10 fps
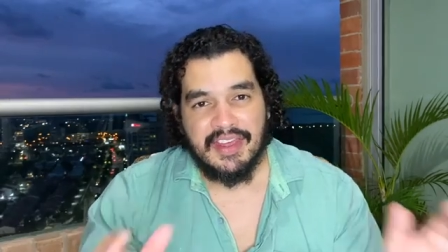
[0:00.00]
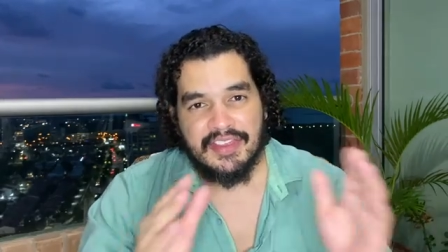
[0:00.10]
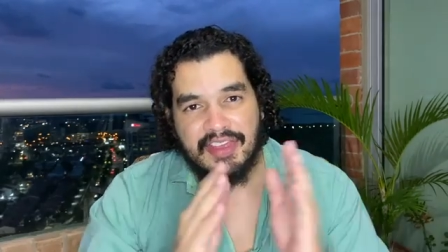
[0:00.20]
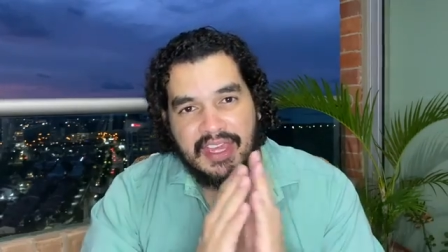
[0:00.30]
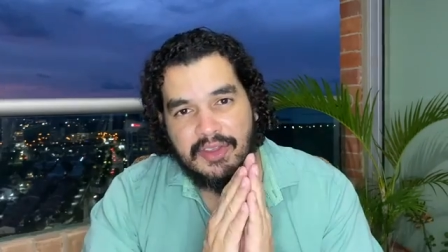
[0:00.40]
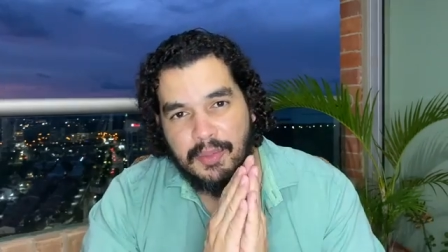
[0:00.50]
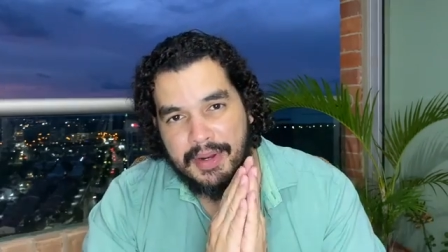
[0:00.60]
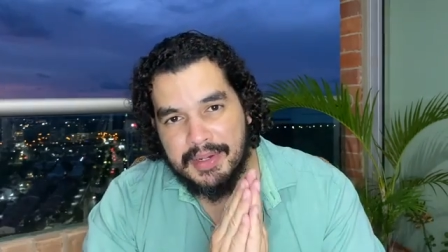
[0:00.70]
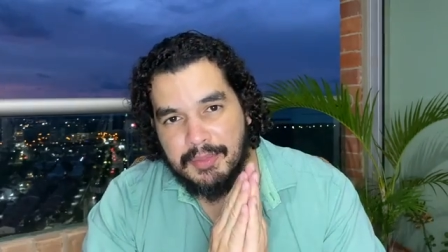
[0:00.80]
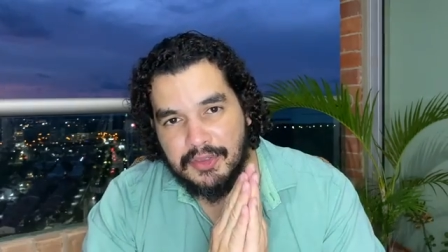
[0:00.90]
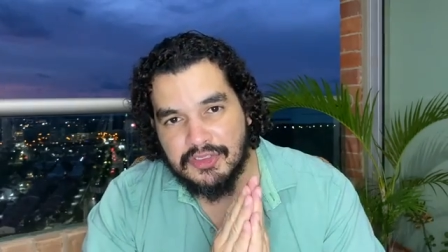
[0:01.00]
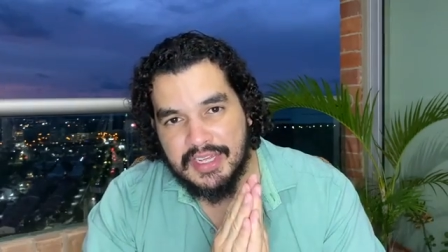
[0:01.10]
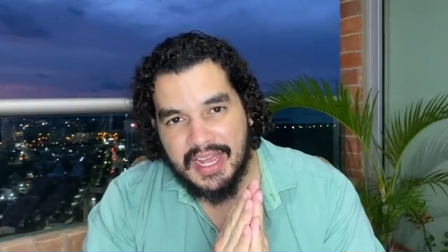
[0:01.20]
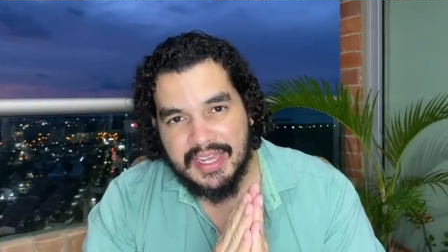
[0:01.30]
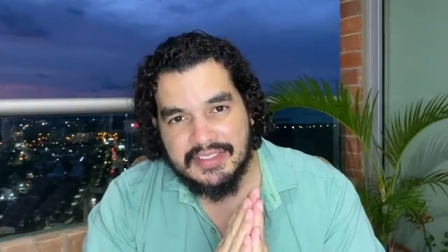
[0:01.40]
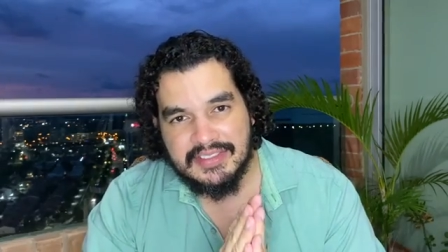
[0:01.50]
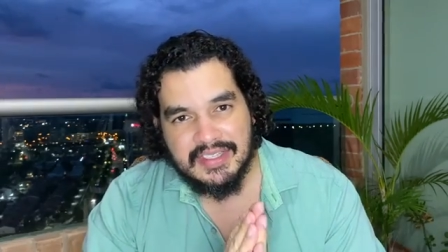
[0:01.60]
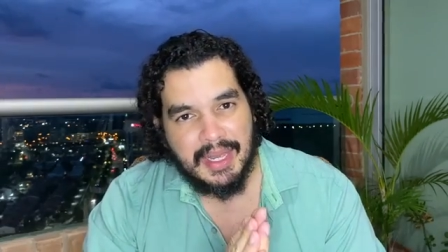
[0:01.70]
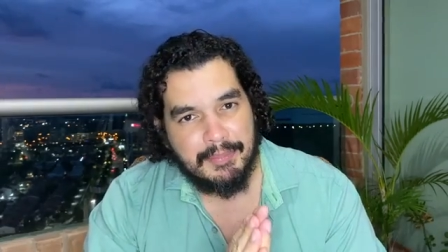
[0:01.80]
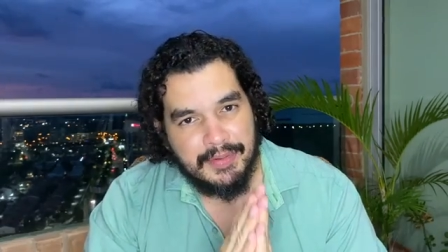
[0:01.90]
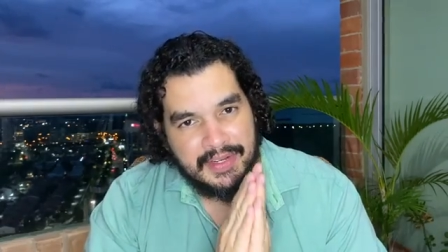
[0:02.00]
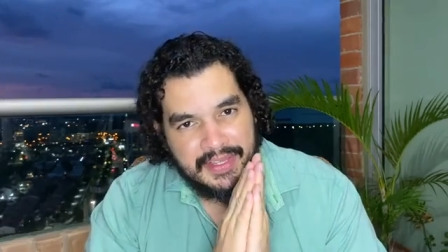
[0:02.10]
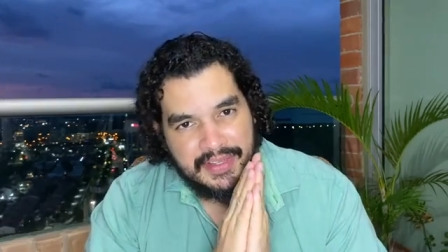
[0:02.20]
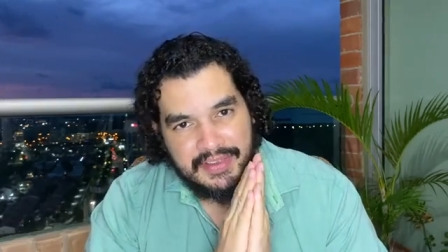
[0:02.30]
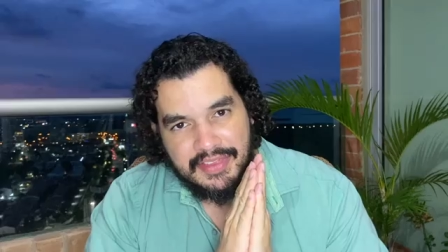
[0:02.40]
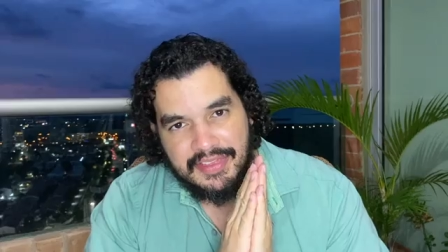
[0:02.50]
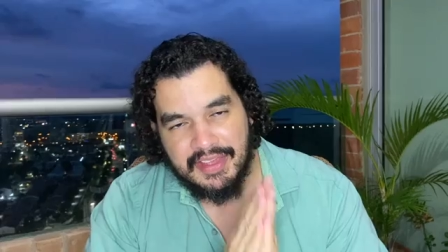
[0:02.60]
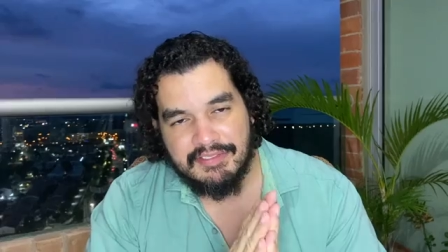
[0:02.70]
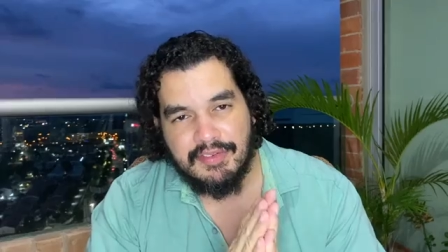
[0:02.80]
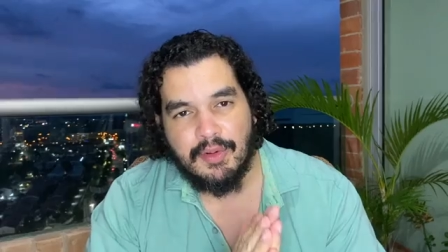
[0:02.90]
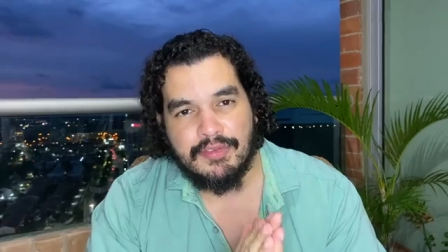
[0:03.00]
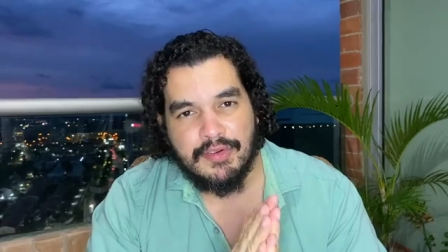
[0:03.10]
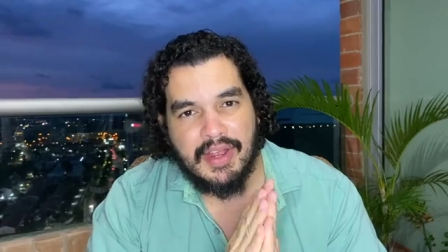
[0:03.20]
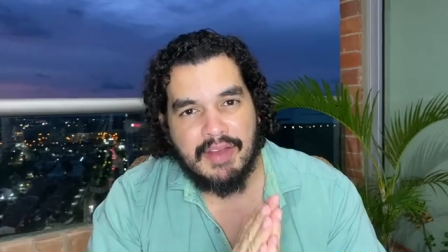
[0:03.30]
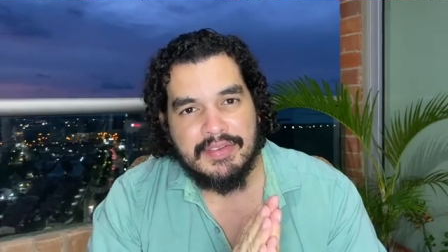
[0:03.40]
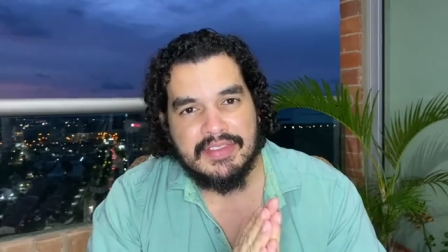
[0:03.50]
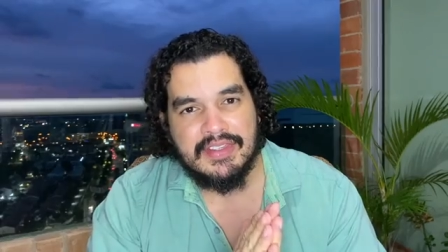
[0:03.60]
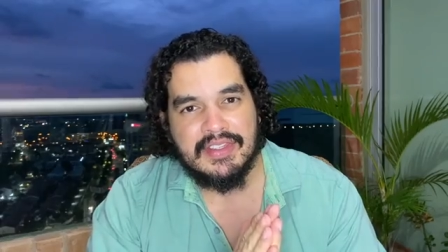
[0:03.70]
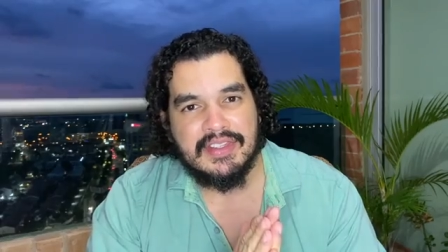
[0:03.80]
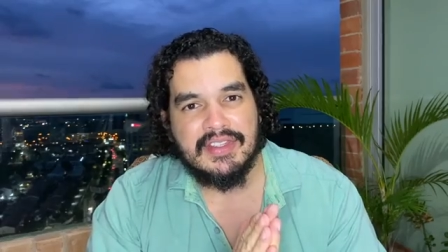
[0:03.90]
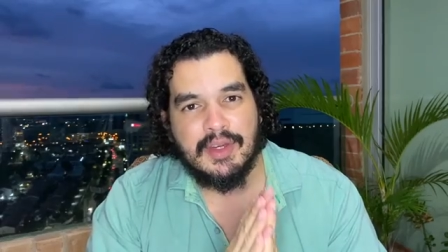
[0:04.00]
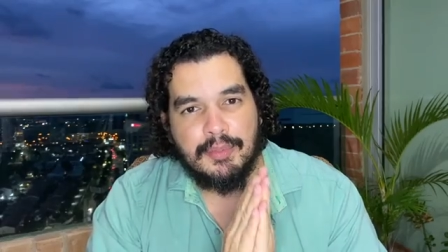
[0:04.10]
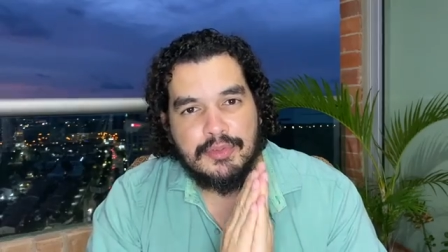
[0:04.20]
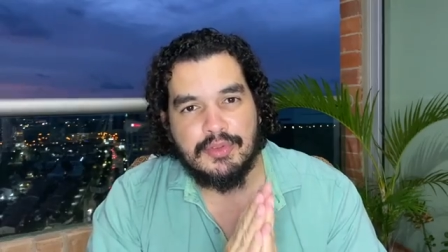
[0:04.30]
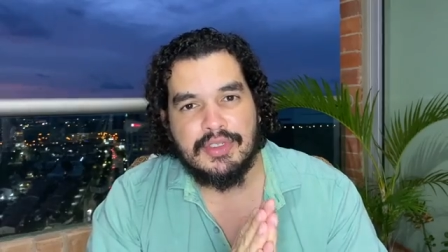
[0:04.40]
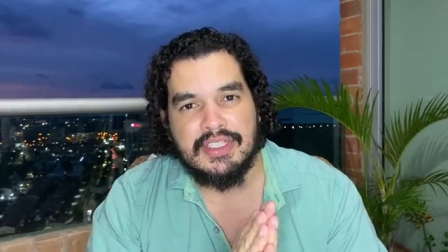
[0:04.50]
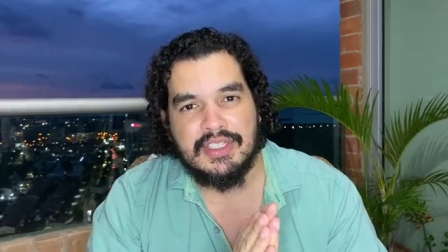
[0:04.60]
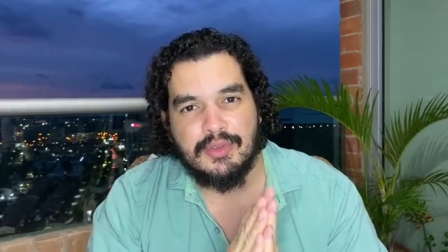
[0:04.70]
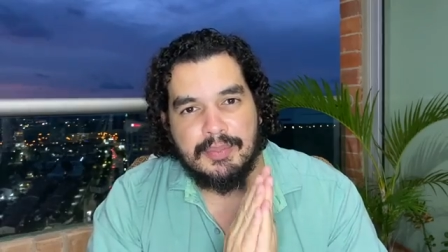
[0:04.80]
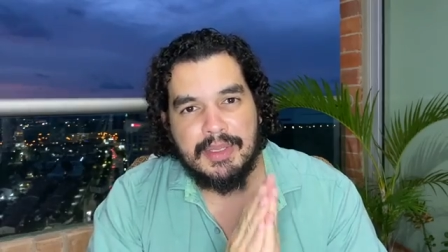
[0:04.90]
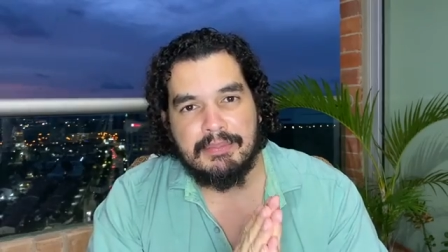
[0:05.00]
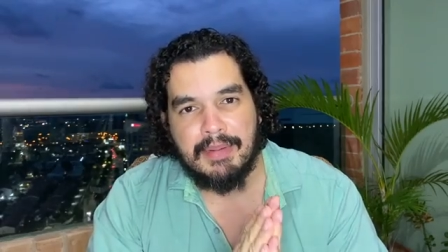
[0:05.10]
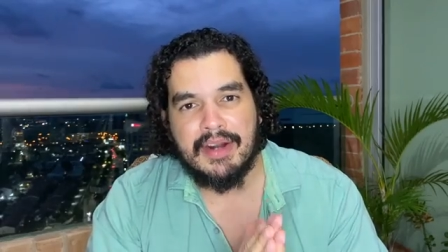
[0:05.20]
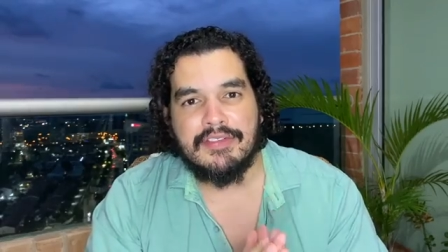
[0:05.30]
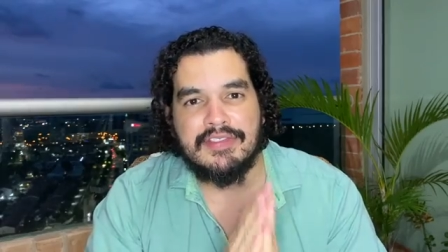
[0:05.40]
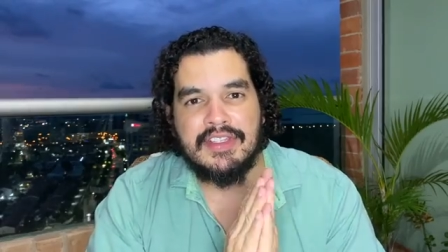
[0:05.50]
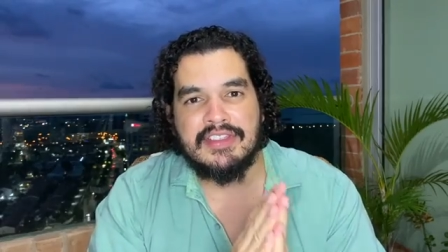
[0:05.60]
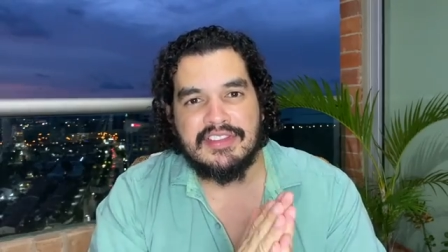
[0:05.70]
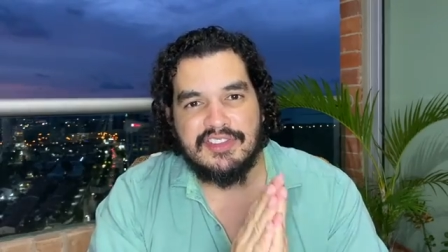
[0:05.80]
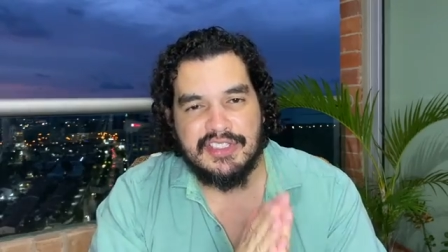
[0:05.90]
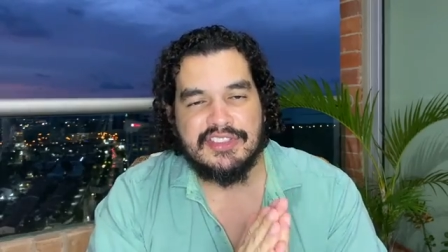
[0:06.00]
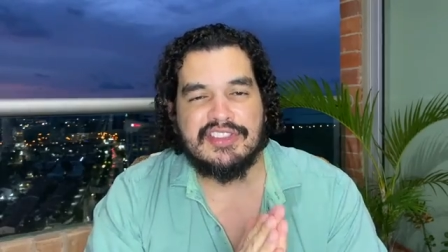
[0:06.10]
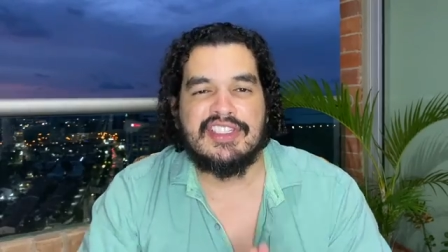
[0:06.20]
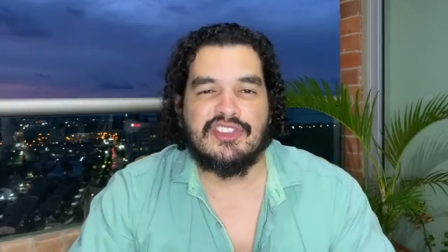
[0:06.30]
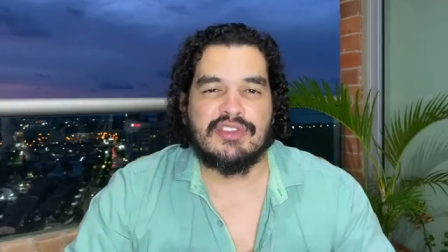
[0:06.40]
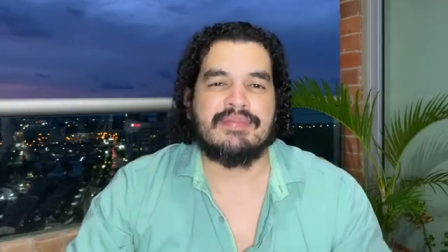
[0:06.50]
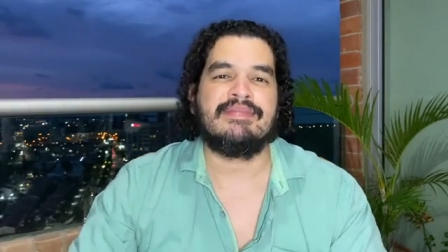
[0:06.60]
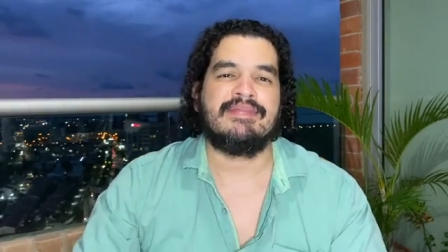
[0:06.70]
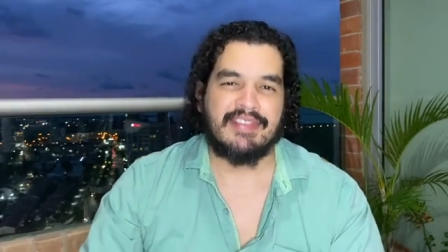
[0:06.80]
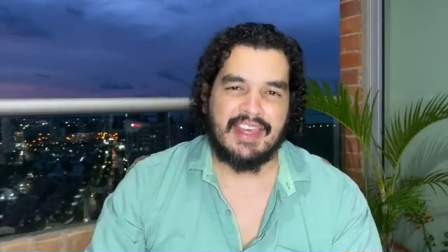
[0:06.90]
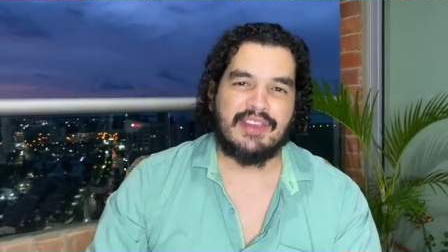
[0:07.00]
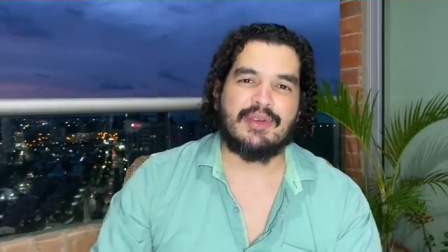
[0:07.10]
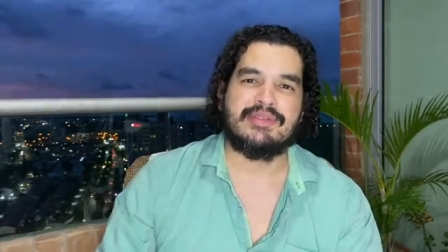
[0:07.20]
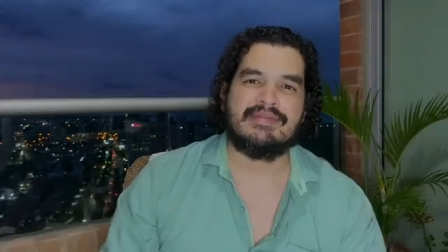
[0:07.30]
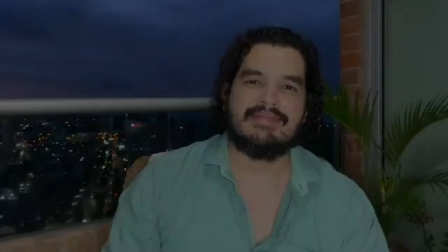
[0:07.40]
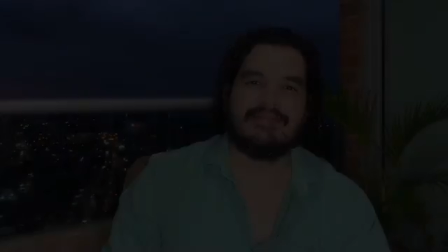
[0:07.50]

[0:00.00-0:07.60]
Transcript: Thank you very much, guys. I'm really thankful for having the opportunity to be part of this year's edition. Thank you.